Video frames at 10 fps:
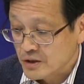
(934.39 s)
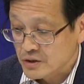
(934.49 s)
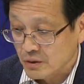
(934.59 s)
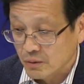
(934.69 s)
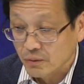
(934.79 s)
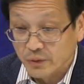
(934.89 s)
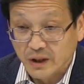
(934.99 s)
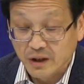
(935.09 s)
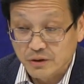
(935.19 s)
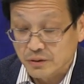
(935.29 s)
So we
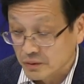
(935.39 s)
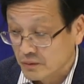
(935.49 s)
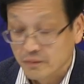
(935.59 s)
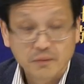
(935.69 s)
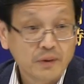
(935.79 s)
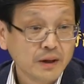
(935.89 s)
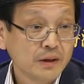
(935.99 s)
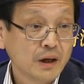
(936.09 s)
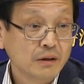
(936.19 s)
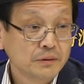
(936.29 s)
need to
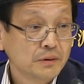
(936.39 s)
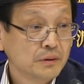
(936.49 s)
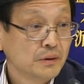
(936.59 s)
find out